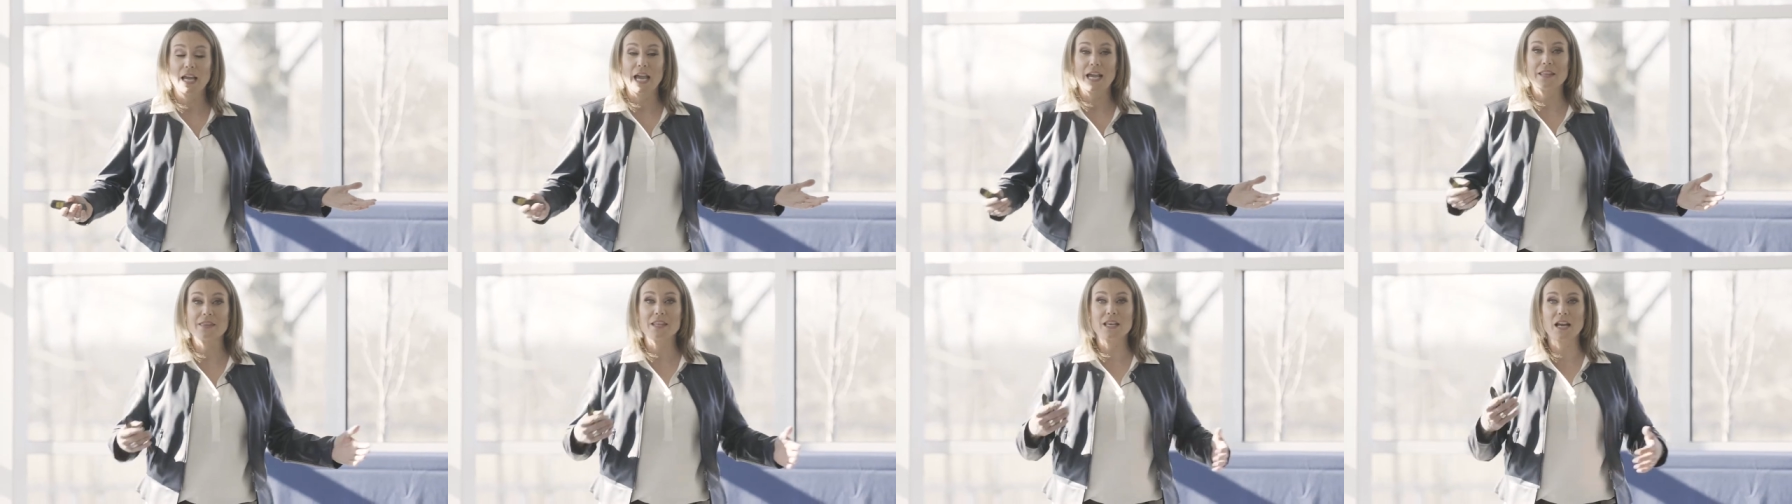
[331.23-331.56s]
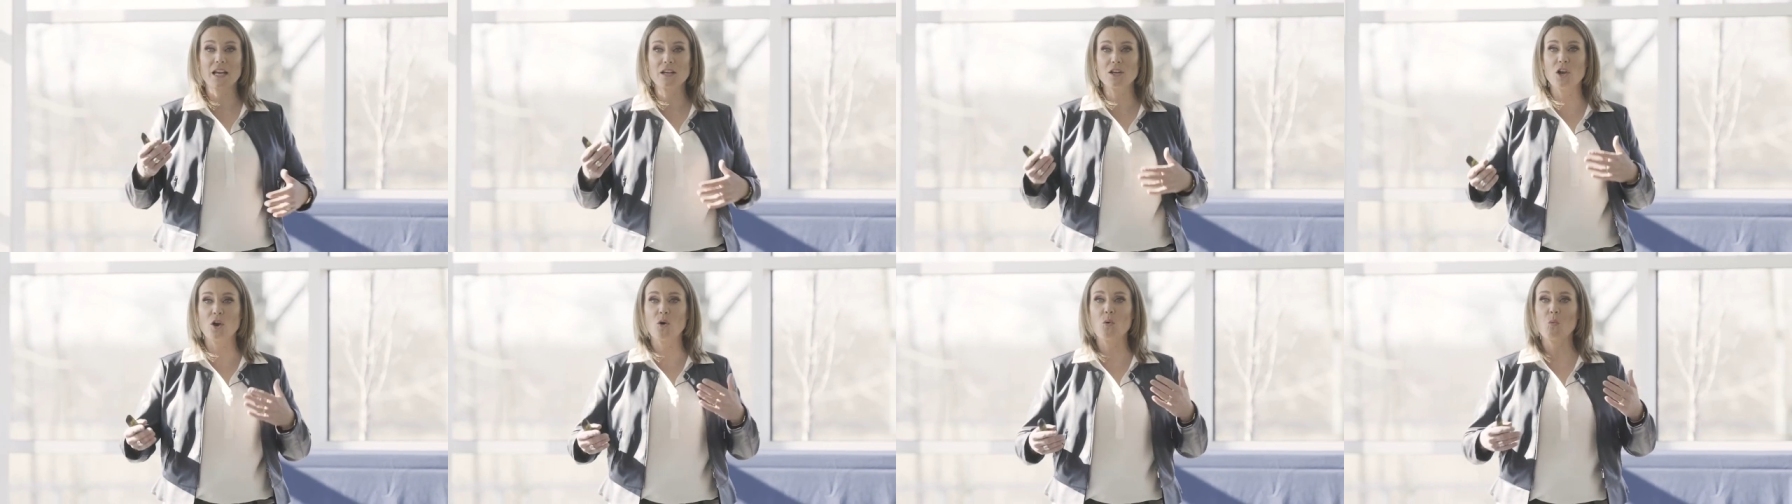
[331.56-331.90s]
And then
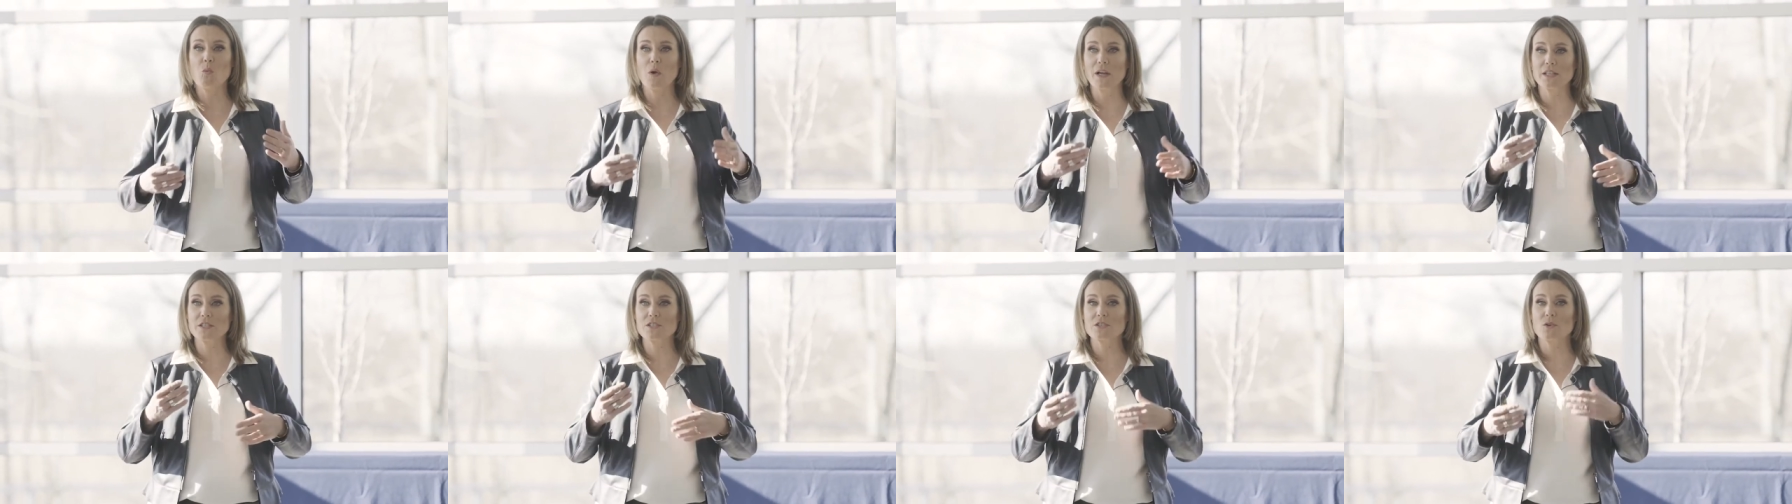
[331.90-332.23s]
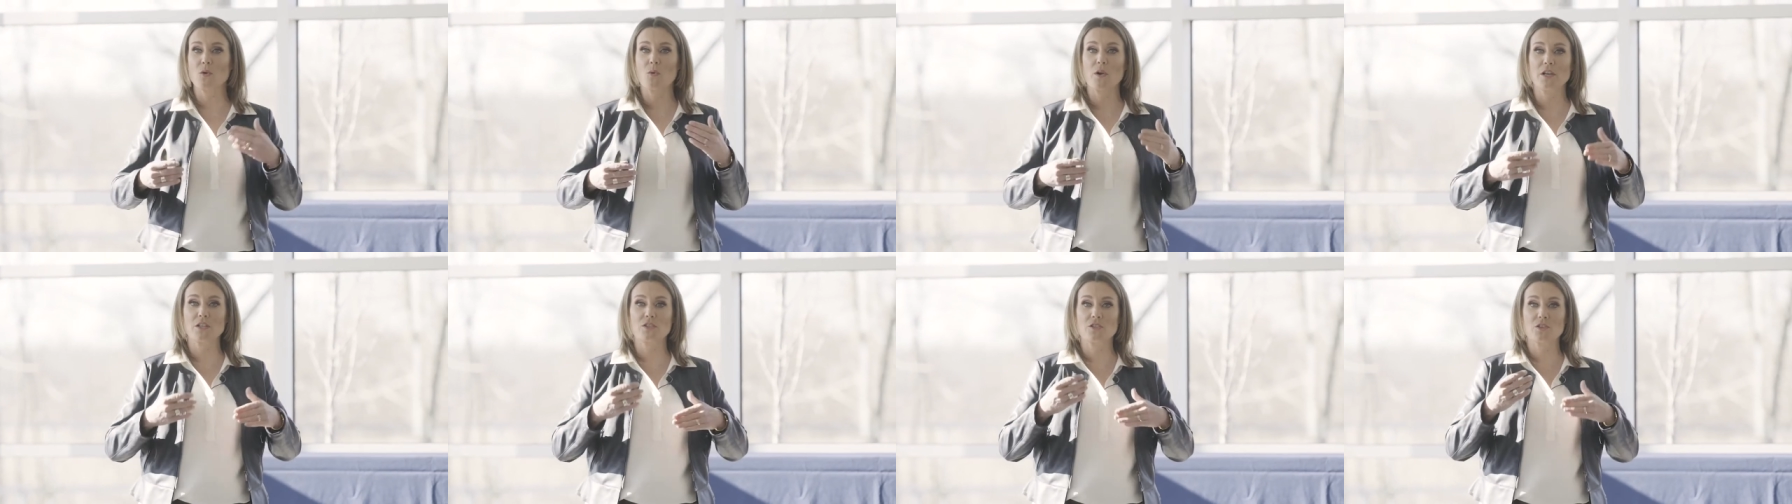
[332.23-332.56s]
I know what's
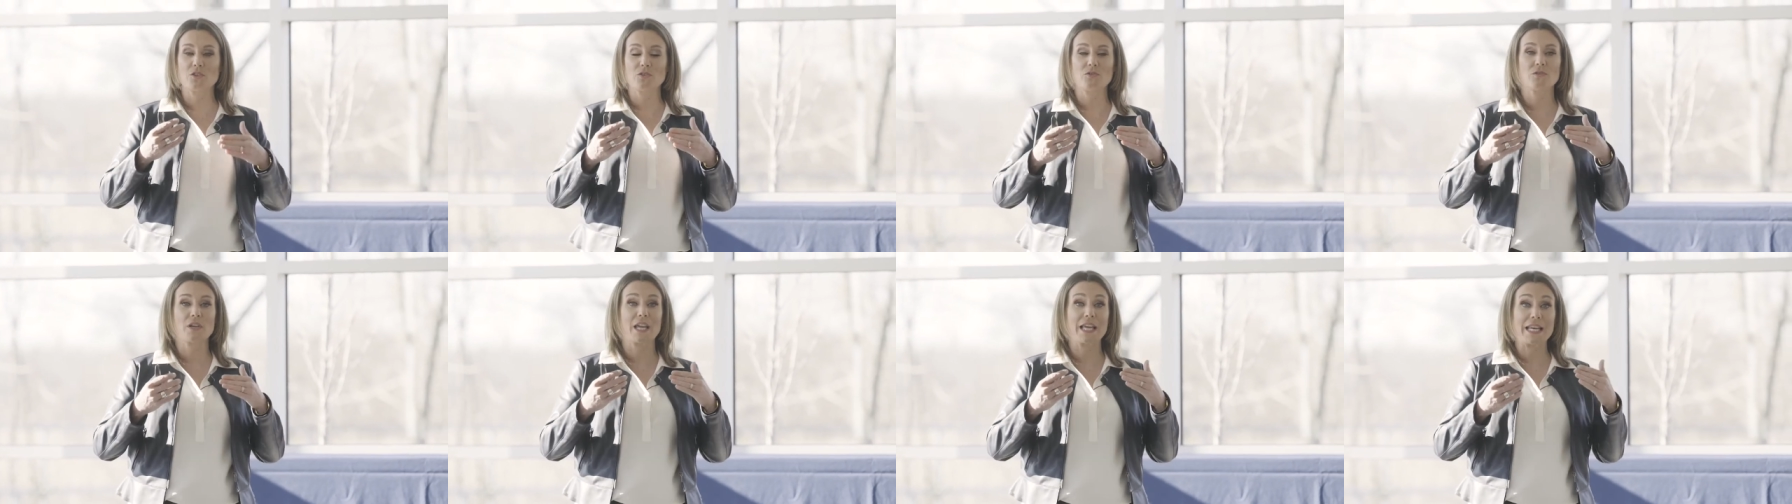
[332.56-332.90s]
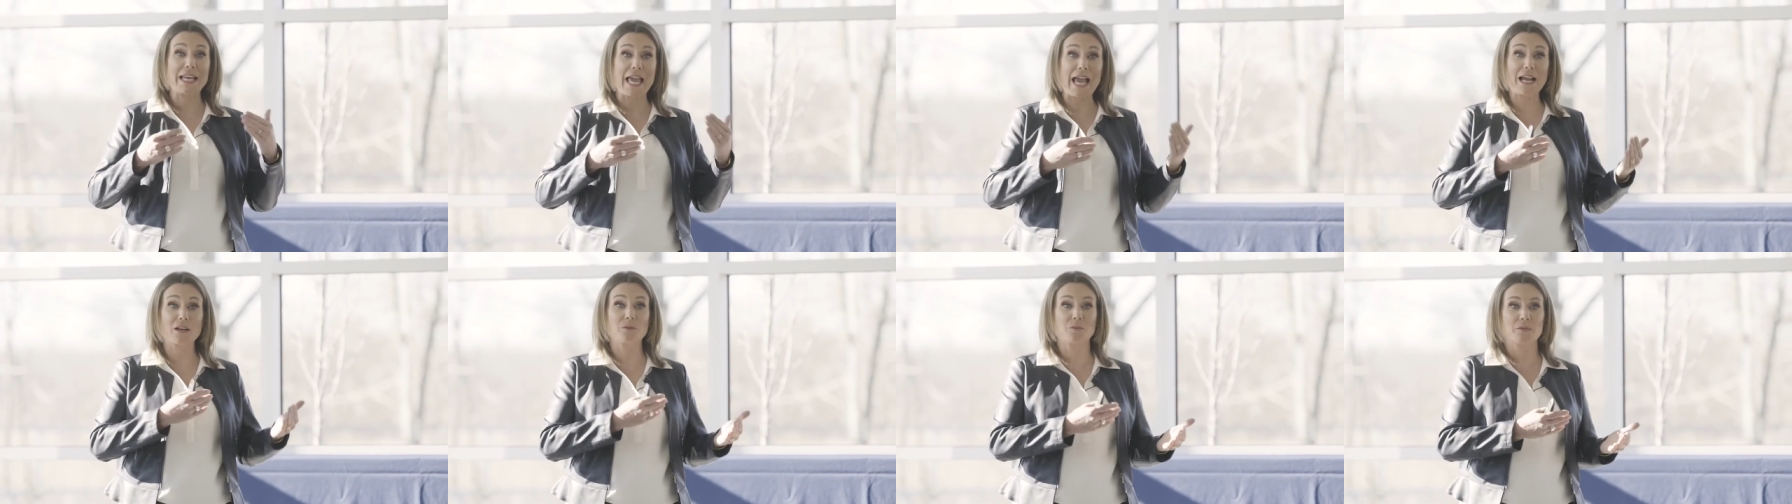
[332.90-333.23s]
going to
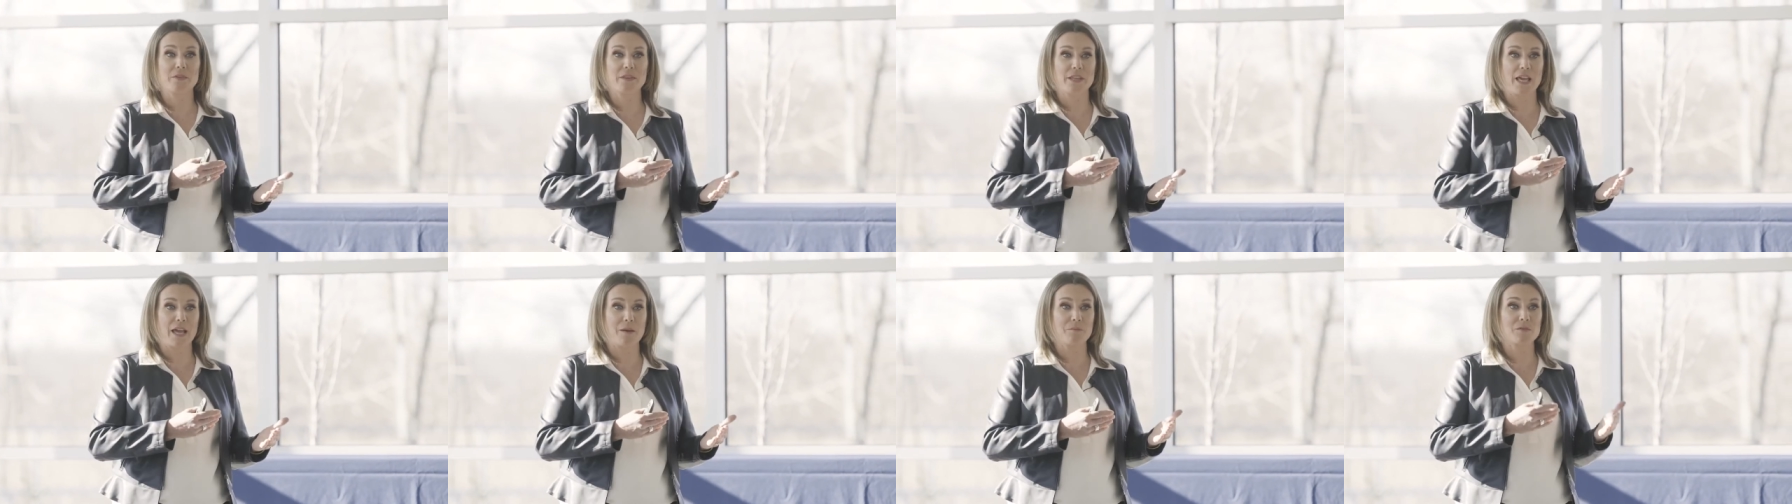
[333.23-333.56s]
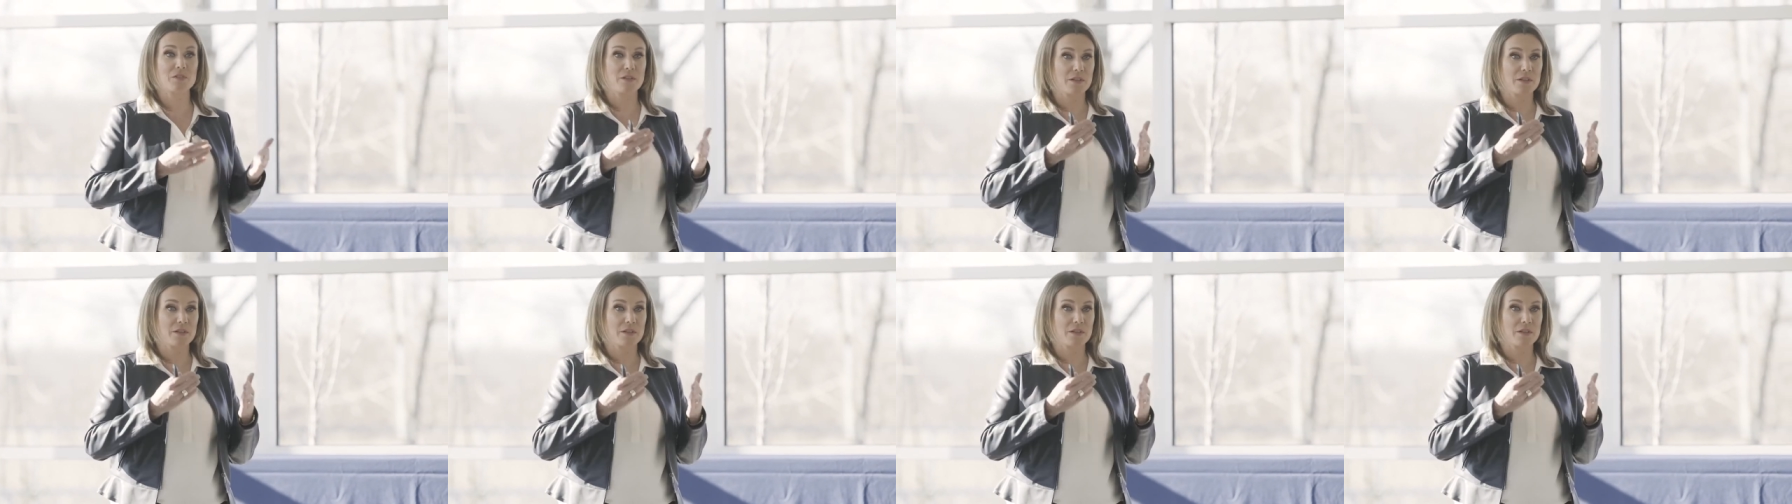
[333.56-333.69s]
connect with them